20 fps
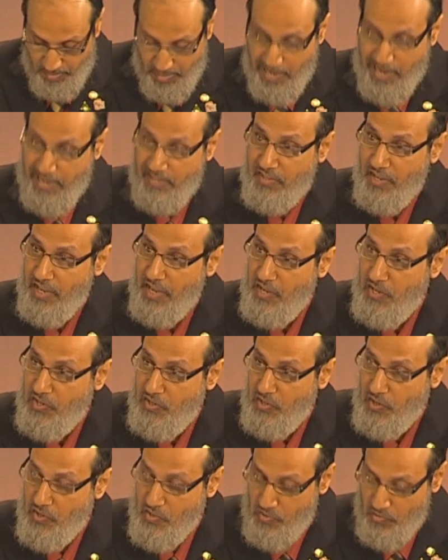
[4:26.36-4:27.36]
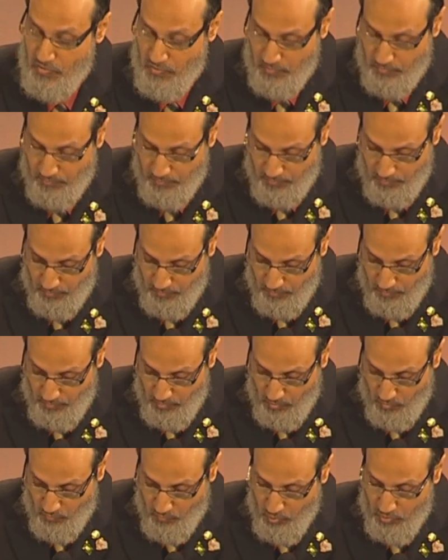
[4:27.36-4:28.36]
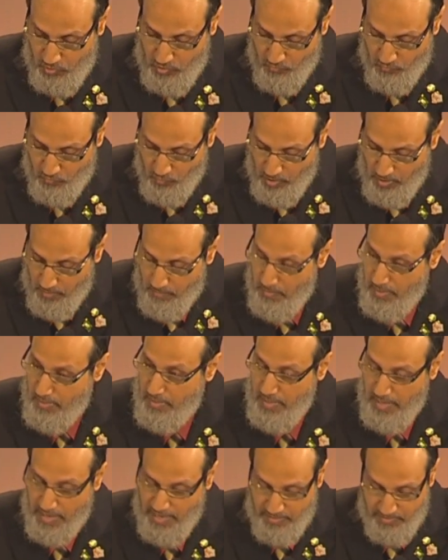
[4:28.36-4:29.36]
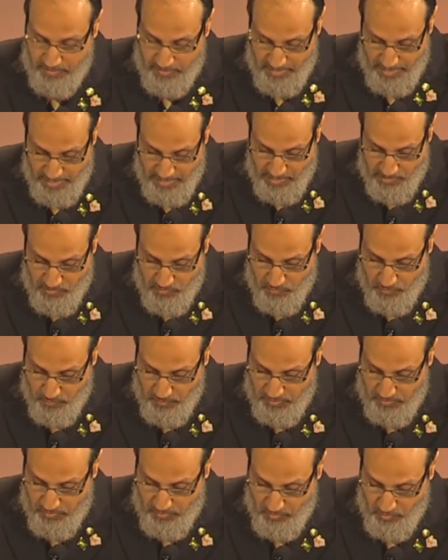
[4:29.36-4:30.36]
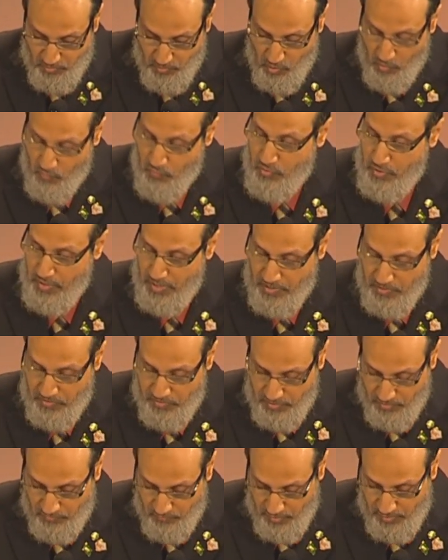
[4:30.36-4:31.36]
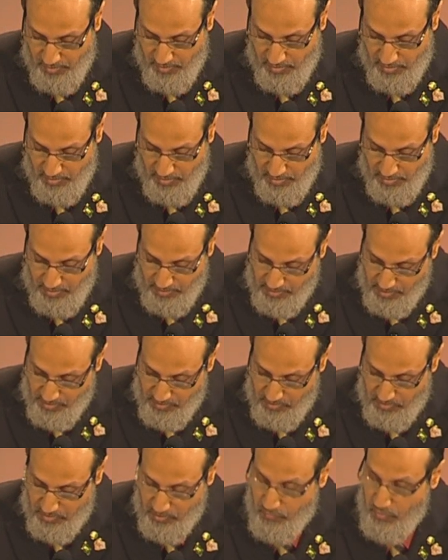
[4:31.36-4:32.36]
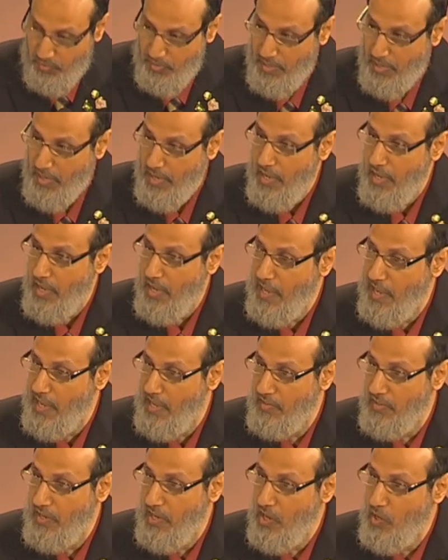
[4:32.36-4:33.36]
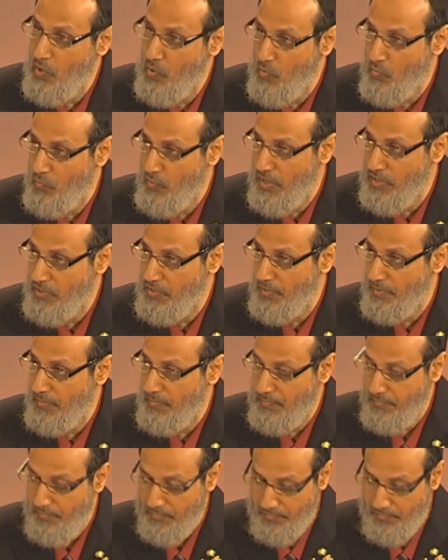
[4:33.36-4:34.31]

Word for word: and engines for development and enhancement of scientific creativity and innovation.